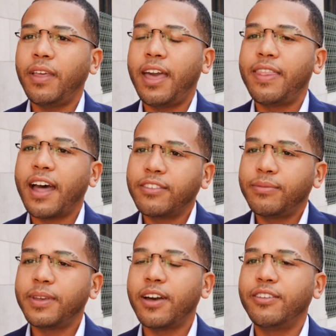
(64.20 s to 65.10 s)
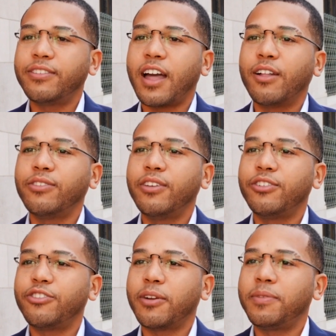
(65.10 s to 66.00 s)
and that's because council
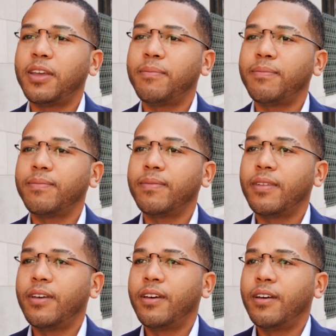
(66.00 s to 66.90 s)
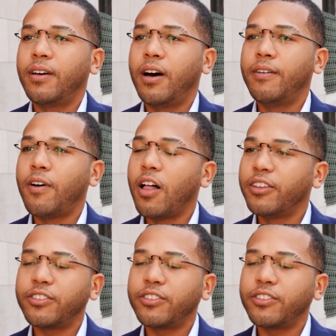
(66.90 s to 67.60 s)
has stripped him of all his